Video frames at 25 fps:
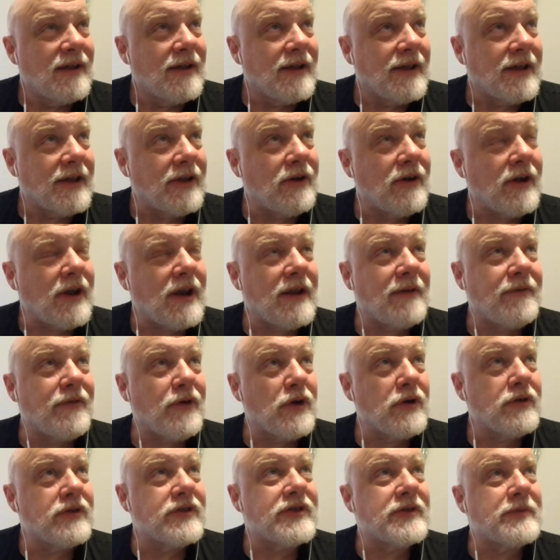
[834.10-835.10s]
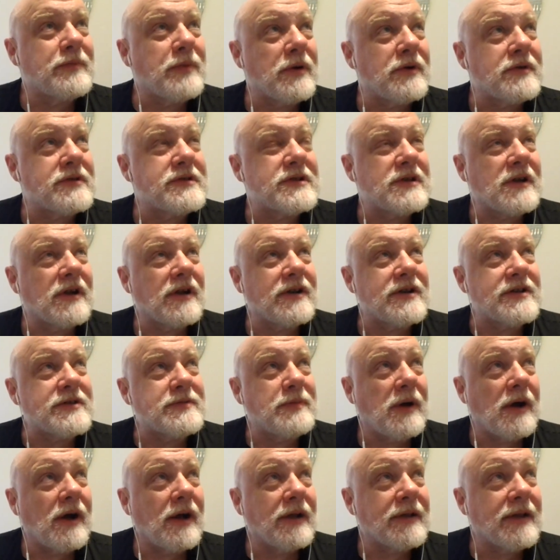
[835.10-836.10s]
and I've heard this person on his
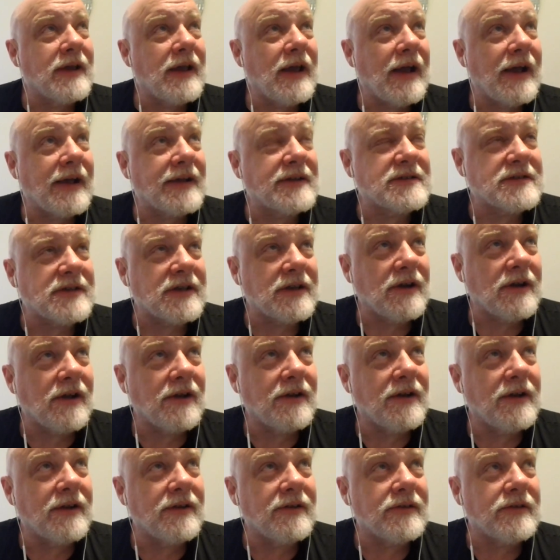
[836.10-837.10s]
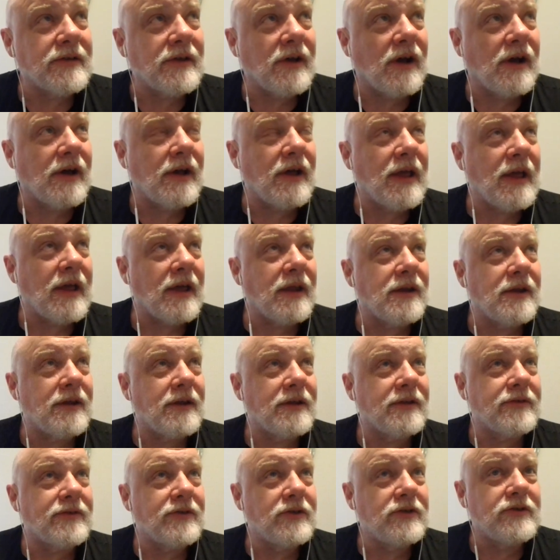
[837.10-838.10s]
podcast and on his
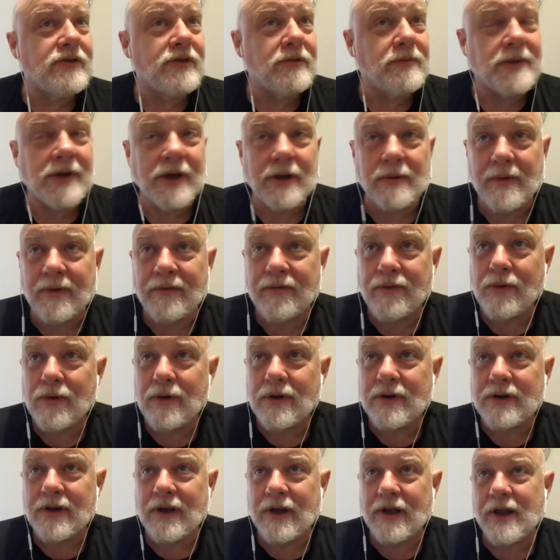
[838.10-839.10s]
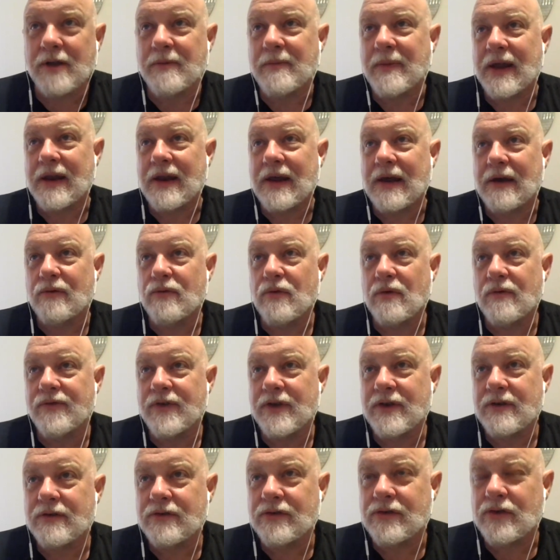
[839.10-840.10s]
YouTube channel before talking about how
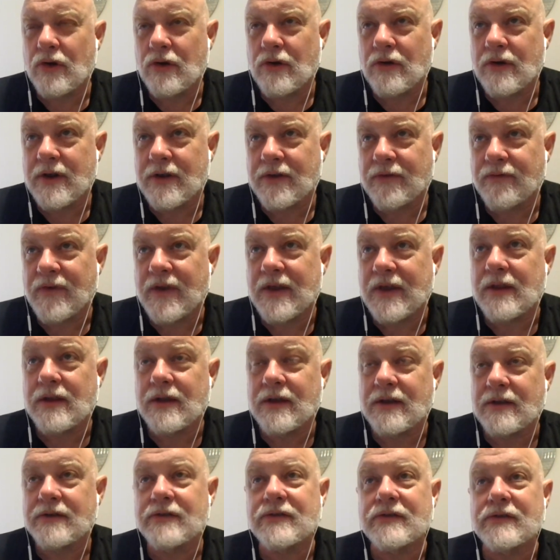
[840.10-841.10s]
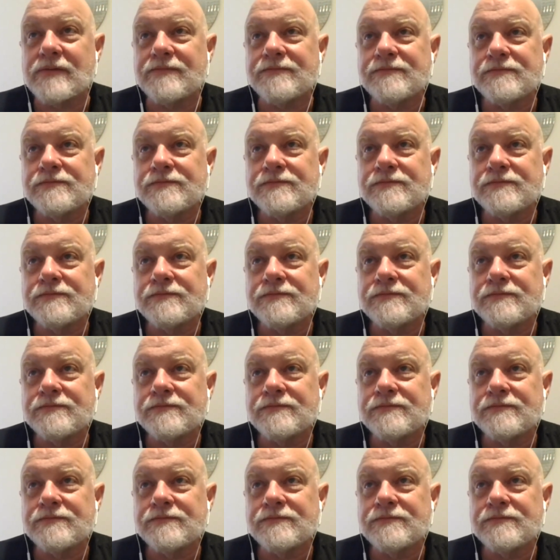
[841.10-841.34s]
reviews hurt his feelings